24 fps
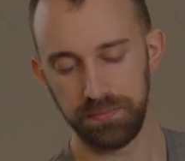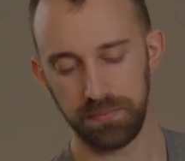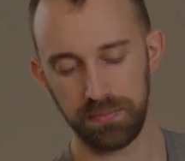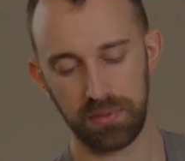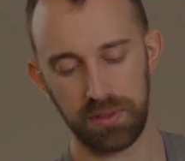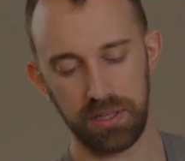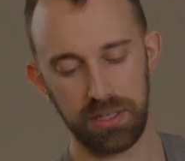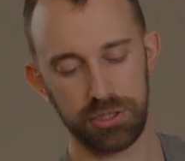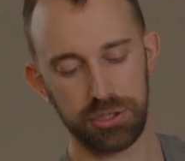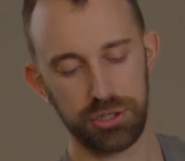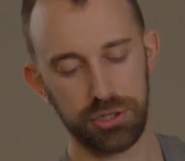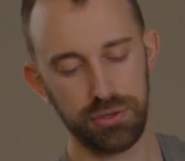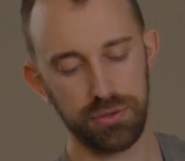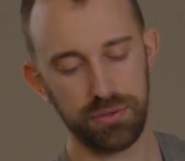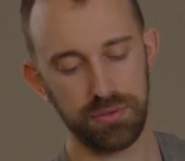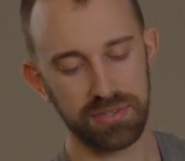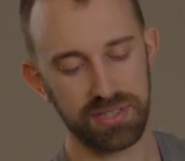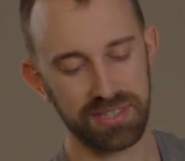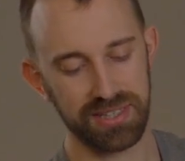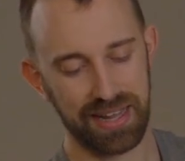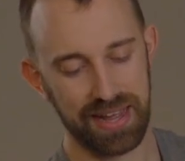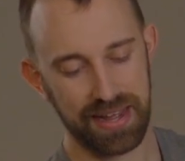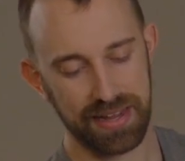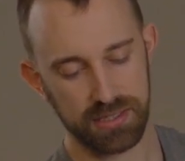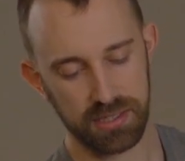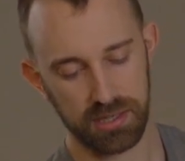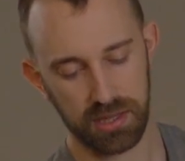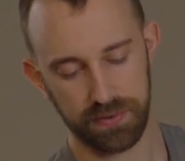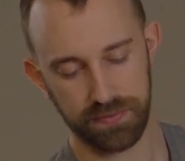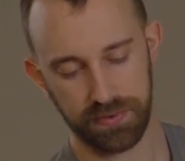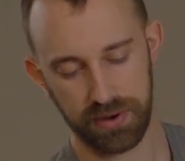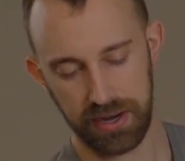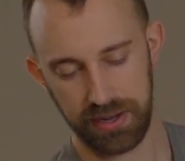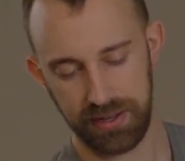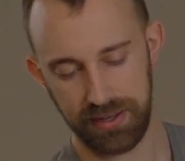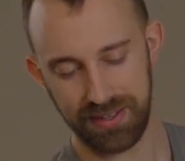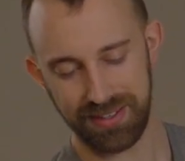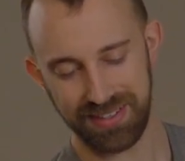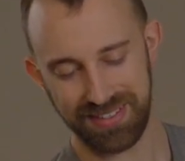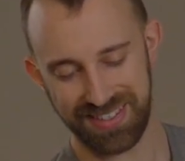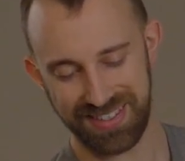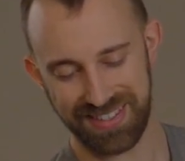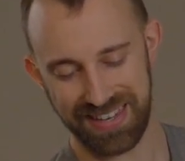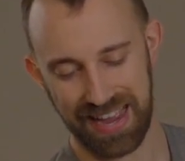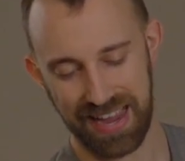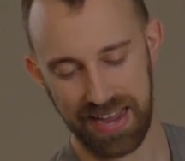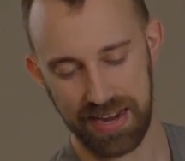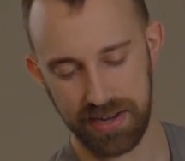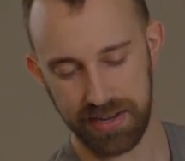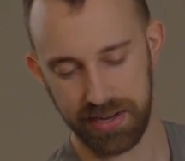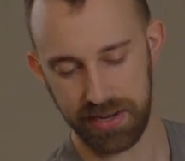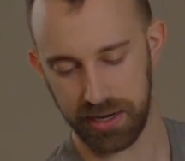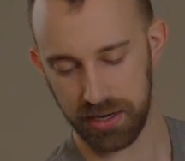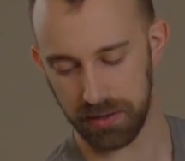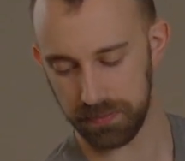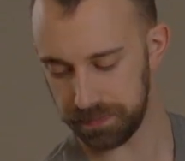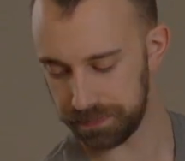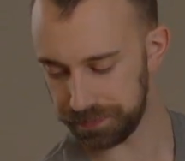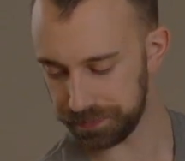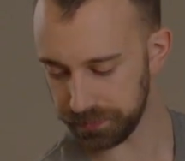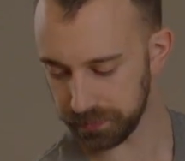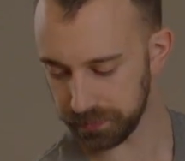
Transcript: the two slots on the very side here,